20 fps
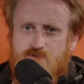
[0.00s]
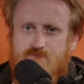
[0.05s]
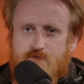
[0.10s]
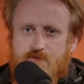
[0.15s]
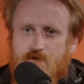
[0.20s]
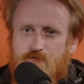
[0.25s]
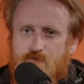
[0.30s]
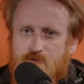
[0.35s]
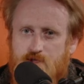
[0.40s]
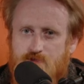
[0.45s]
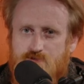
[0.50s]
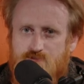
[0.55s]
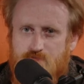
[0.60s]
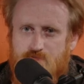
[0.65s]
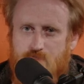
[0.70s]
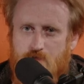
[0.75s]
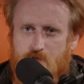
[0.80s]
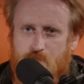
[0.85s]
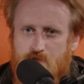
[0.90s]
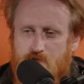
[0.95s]
Foundation,
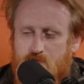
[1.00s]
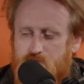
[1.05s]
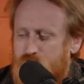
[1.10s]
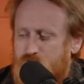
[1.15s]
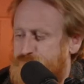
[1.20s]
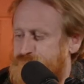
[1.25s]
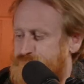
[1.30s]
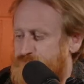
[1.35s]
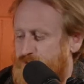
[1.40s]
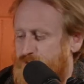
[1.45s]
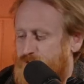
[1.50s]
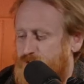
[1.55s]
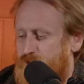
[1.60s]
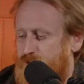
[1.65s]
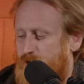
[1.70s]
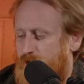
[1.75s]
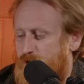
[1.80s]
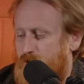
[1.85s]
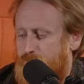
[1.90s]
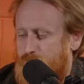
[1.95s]
my brother.
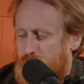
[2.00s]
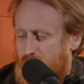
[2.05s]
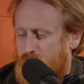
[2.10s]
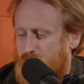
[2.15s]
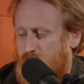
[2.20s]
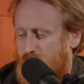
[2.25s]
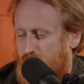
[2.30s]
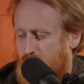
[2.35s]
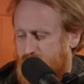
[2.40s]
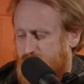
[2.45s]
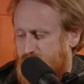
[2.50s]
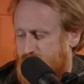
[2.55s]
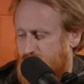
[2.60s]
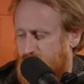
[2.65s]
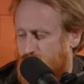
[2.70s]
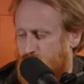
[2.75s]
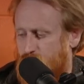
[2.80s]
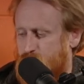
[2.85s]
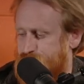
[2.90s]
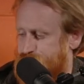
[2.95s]
Um, all right, I gotta go.